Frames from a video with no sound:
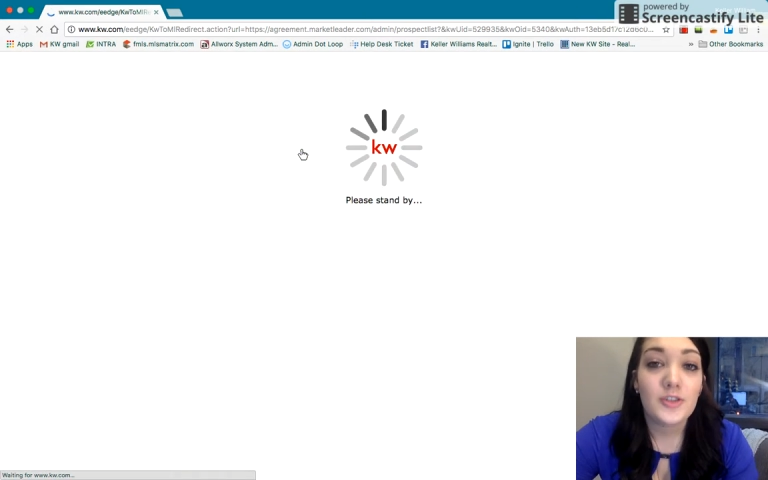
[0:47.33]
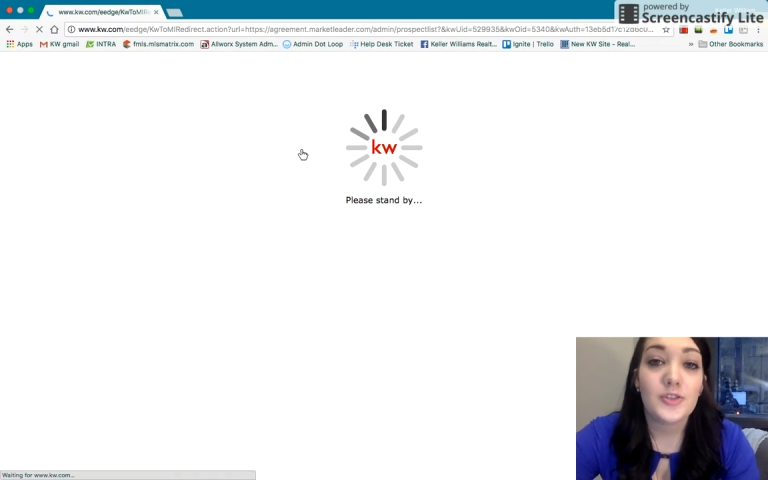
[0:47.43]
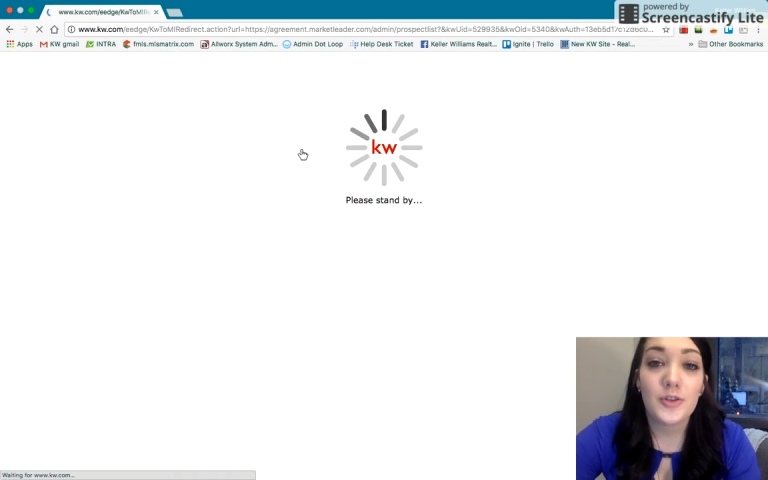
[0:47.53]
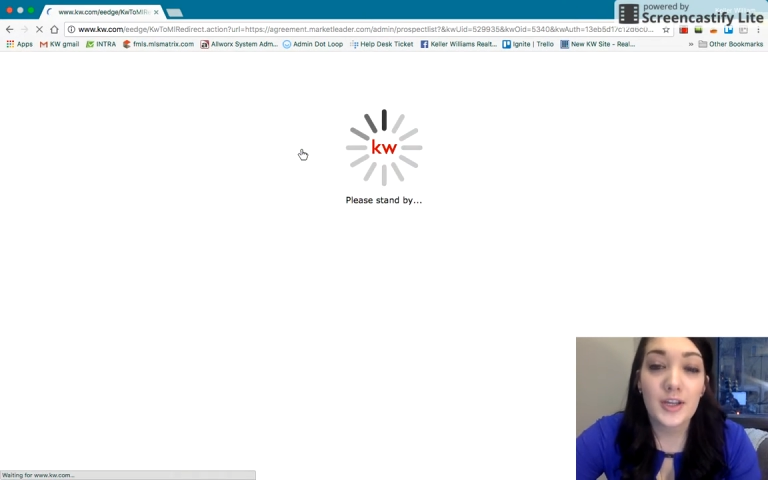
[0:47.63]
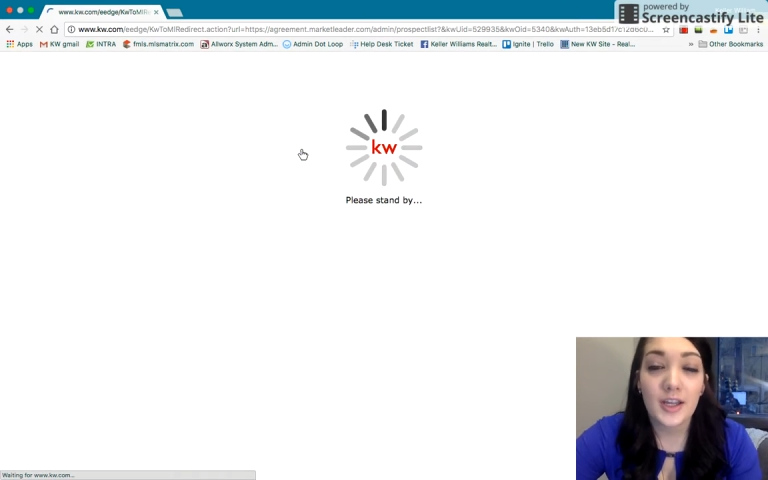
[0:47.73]

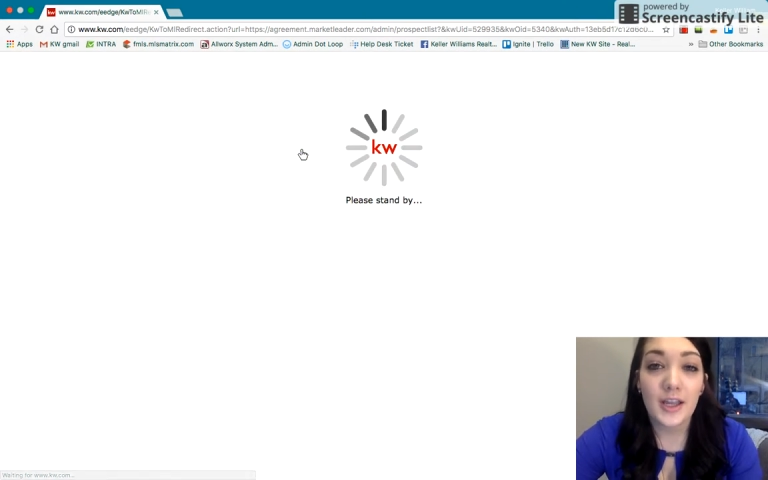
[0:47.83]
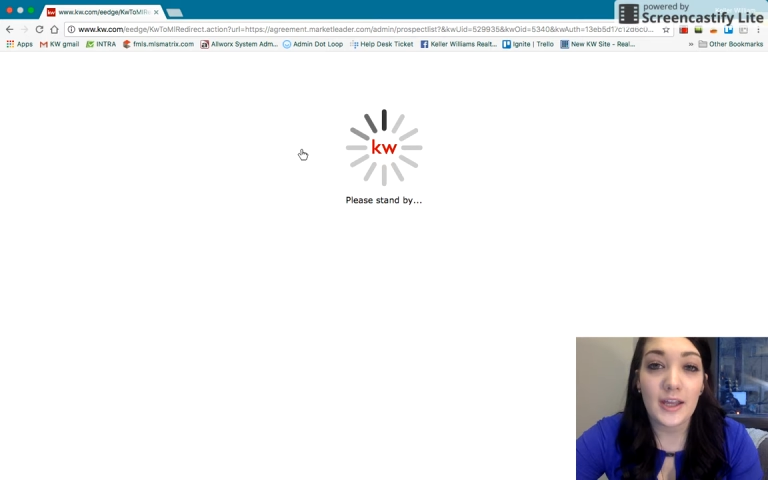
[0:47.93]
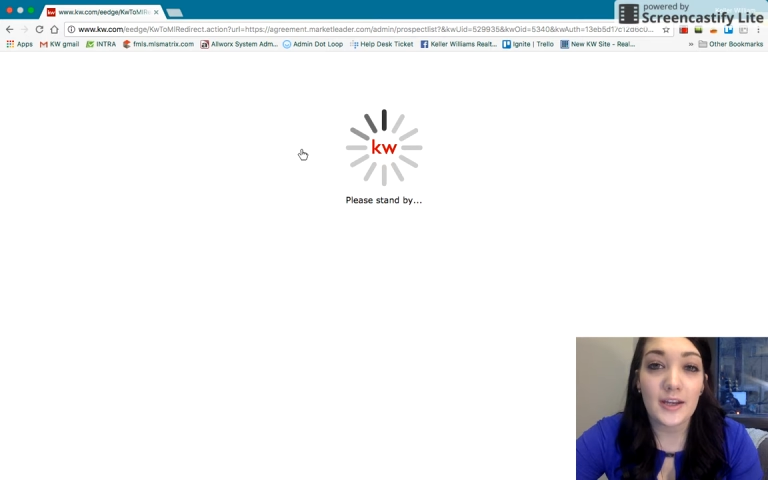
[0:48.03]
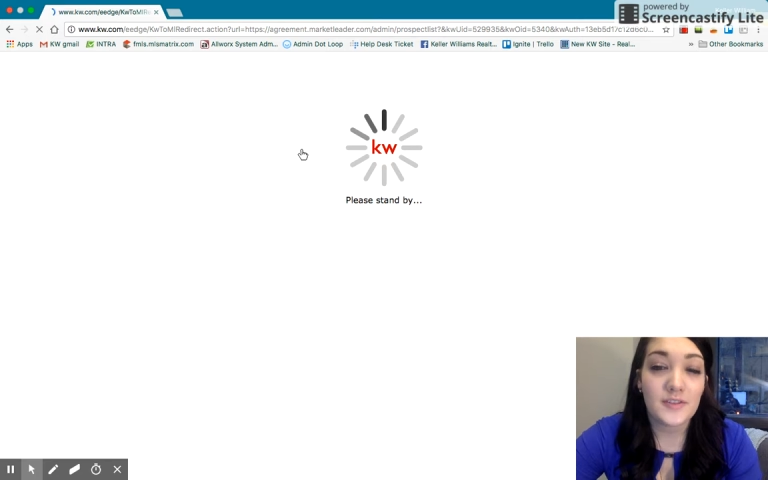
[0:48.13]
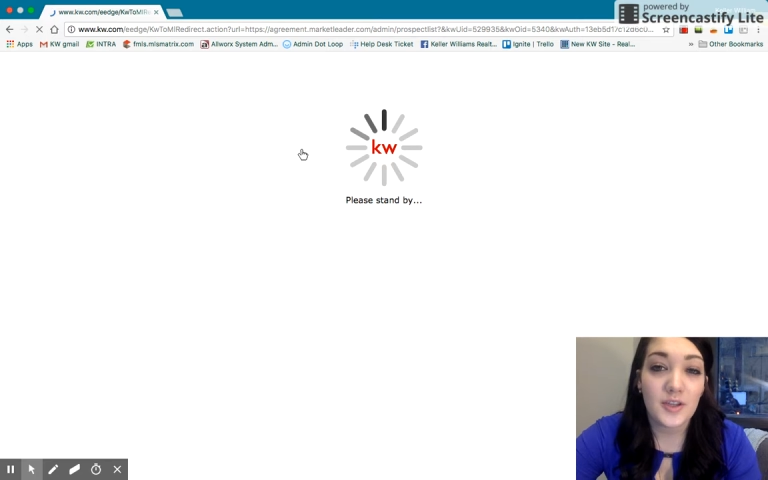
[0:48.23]
so you can
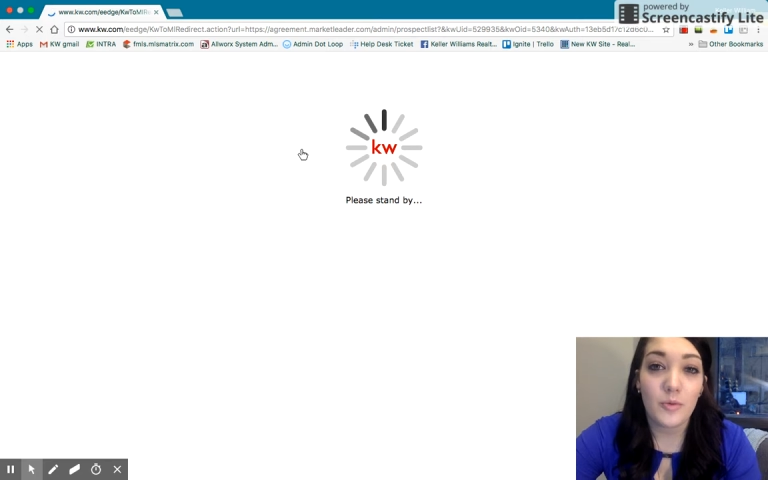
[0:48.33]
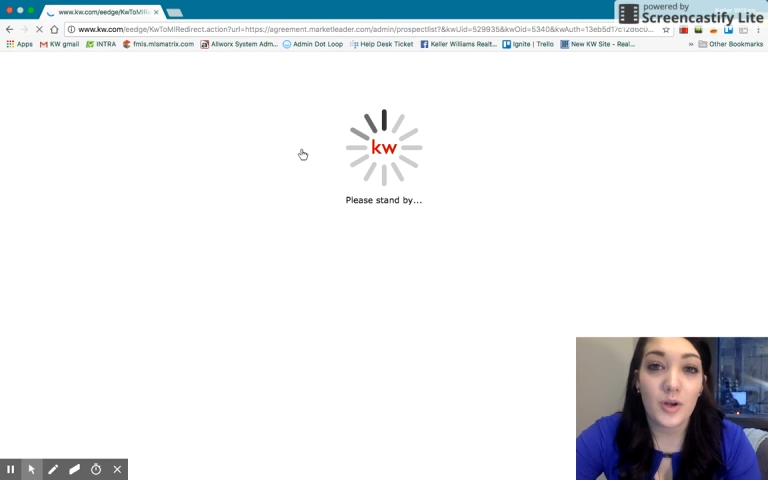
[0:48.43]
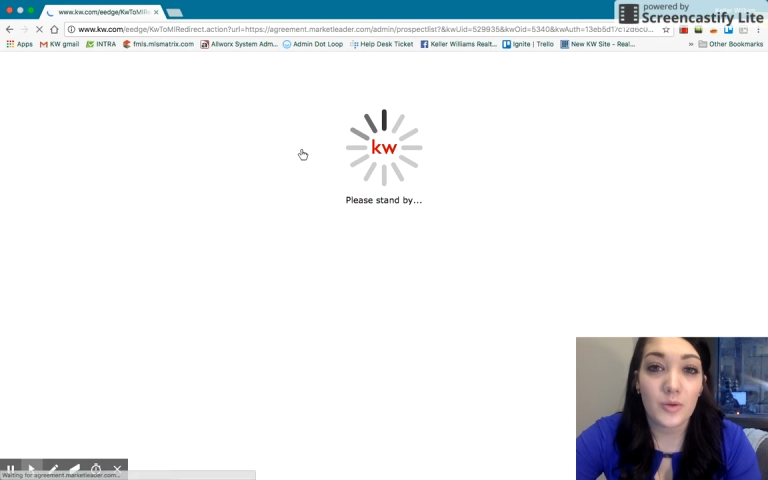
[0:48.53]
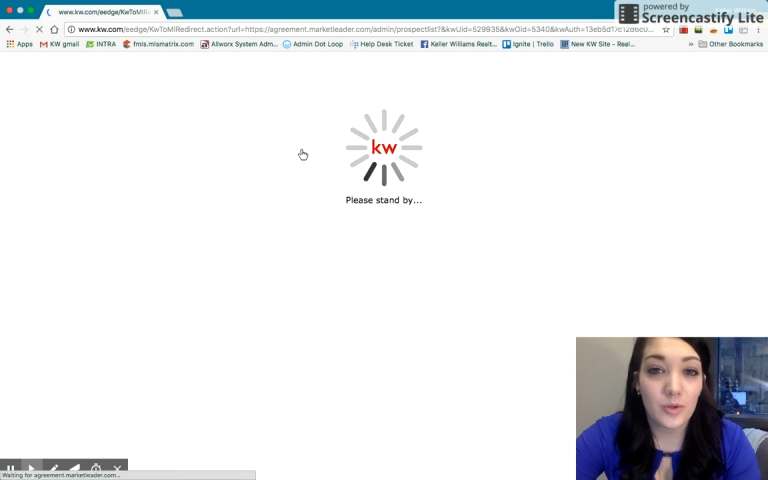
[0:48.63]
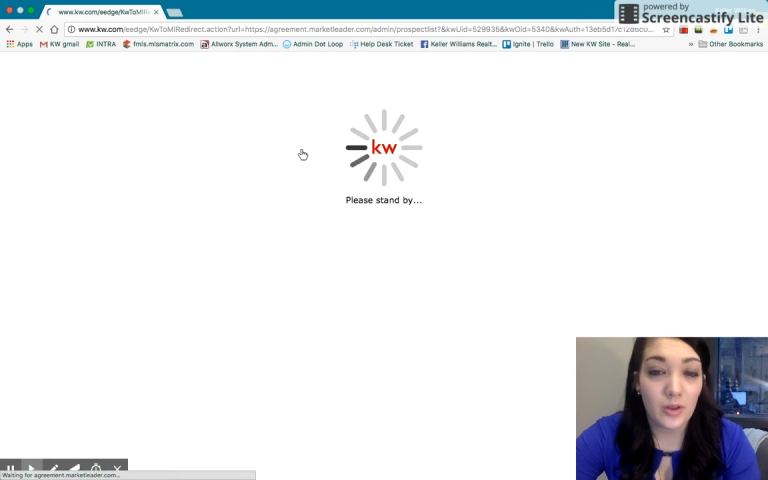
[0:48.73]
kind of see
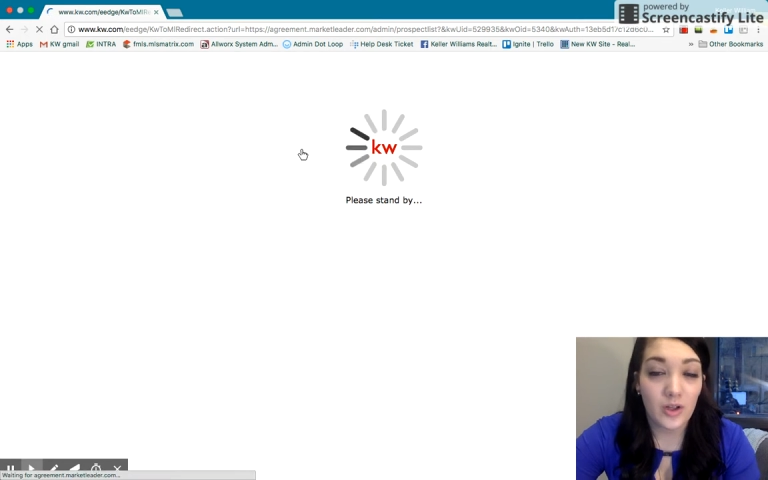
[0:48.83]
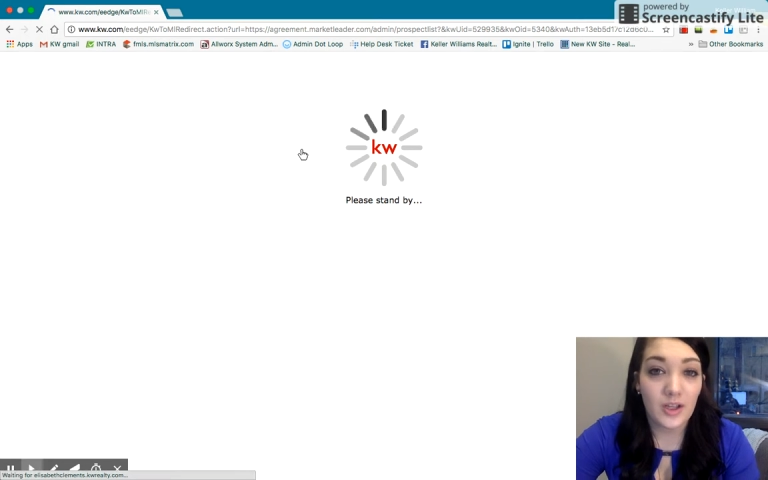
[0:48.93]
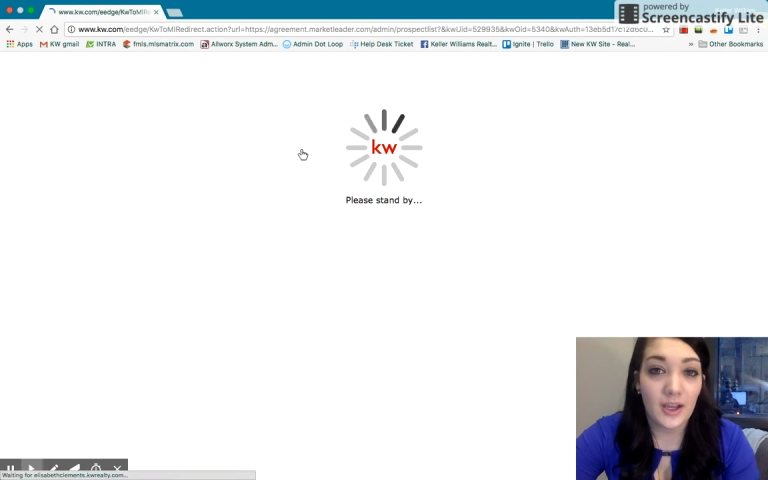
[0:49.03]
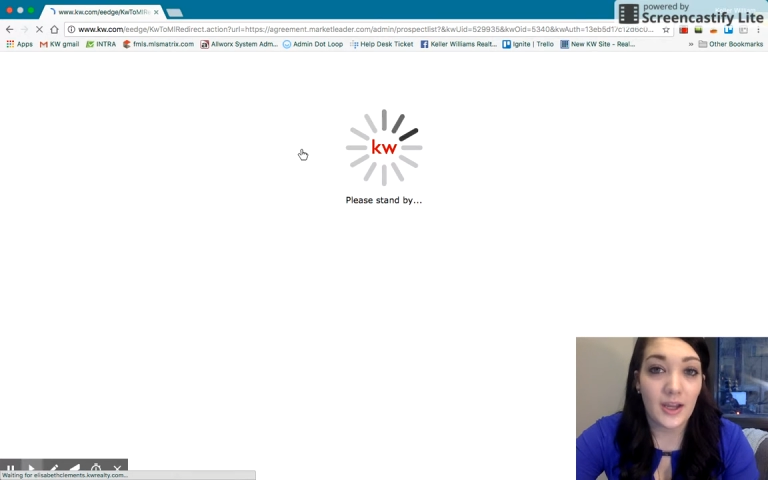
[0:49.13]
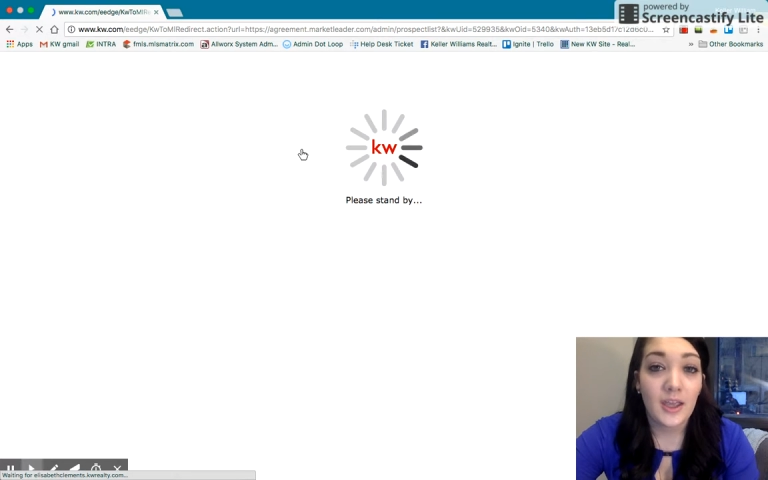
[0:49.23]
what it will look
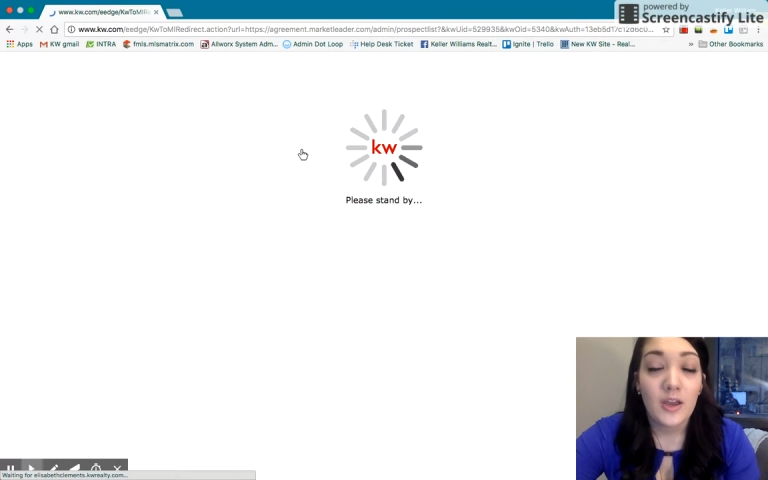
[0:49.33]
like